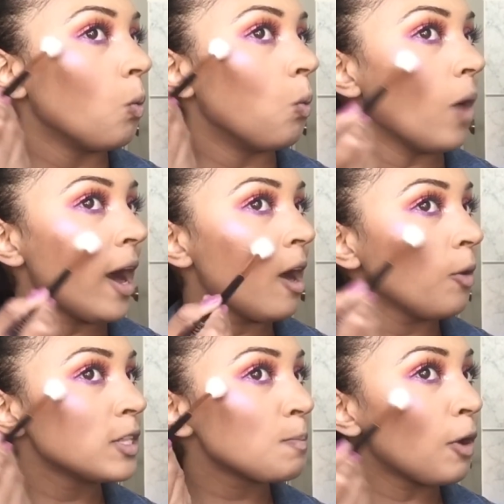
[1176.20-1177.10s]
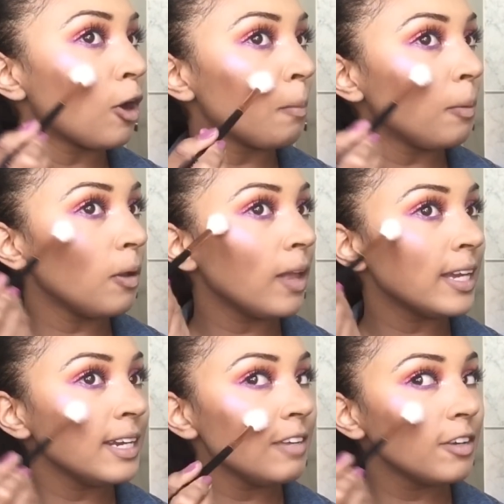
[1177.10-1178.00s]
Wow, it's purple! I
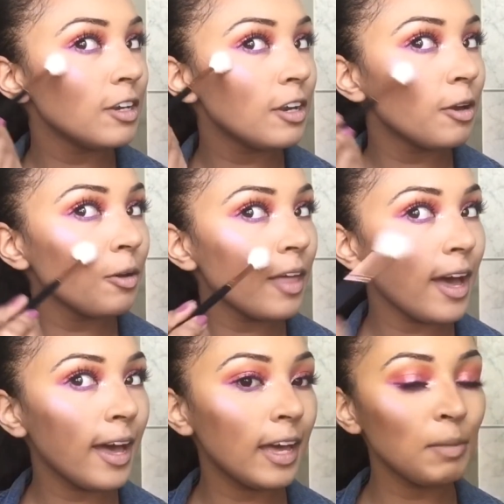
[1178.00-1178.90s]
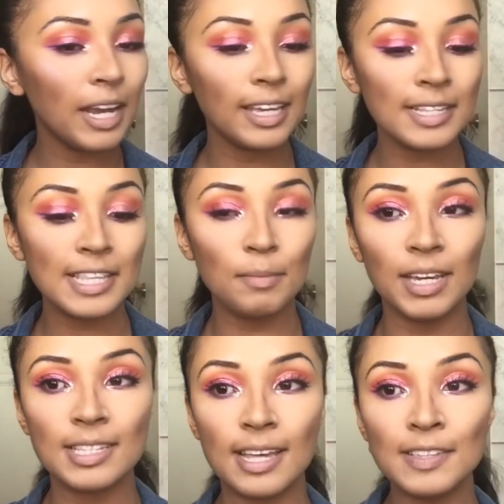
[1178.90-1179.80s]
didn't even know that. I mean, I guess that
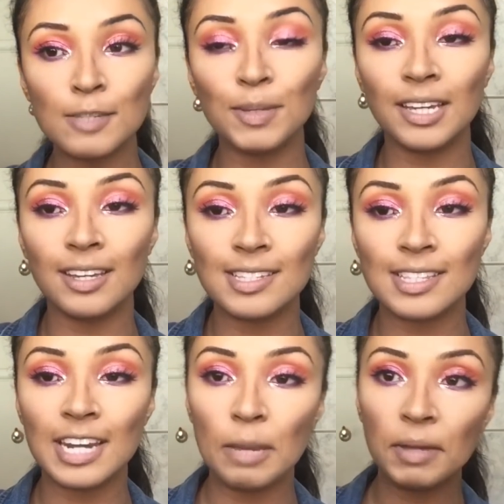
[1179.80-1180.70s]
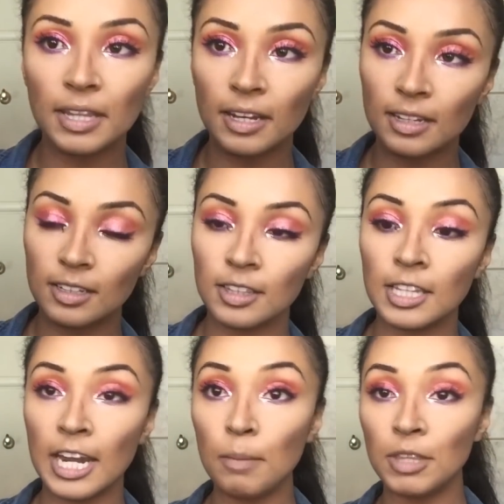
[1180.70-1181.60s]
makes sense because the name of
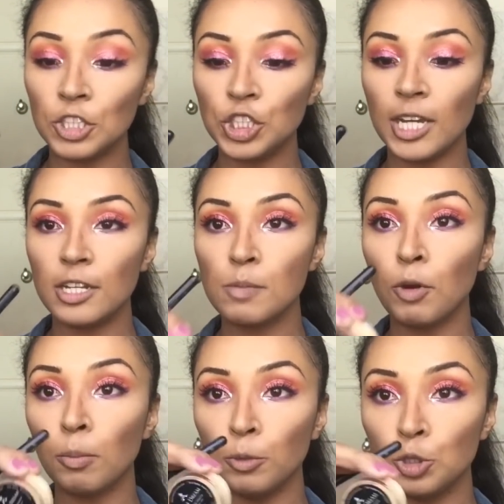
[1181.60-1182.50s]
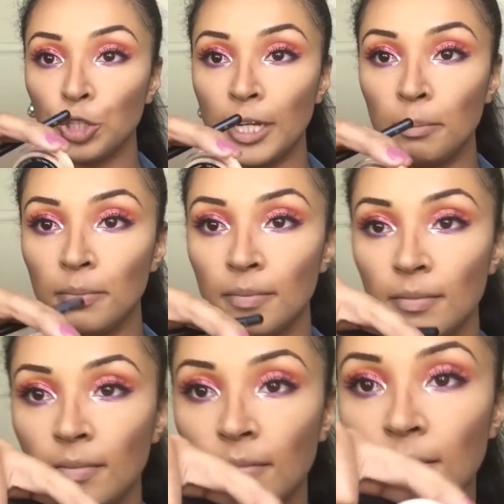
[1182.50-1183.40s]
the shade is Purple Dream.
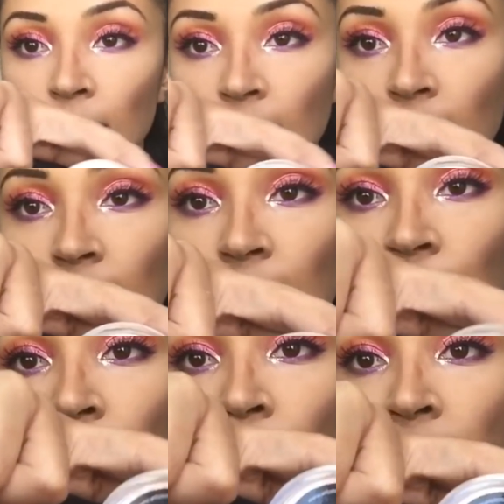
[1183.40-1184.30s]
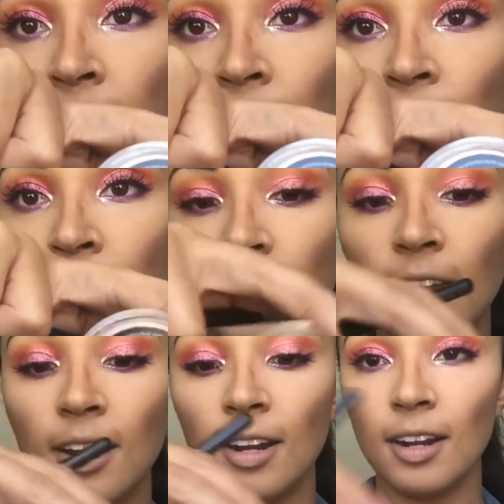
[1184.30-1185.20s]
If you can see it right
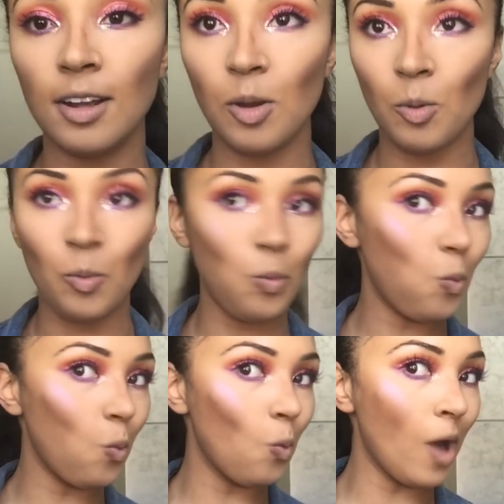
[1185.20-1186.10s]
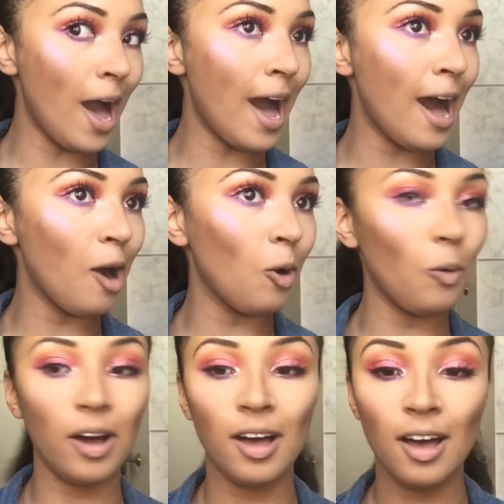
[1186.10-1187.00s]
there.
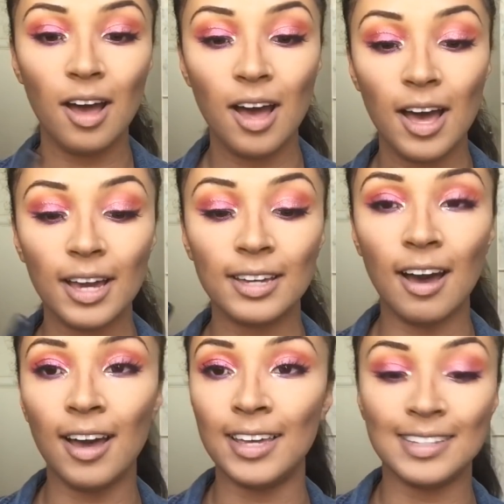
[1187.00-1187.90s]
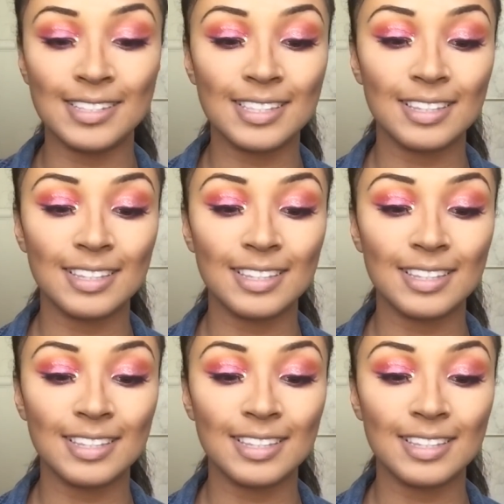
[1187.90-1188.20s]
Wow, guys,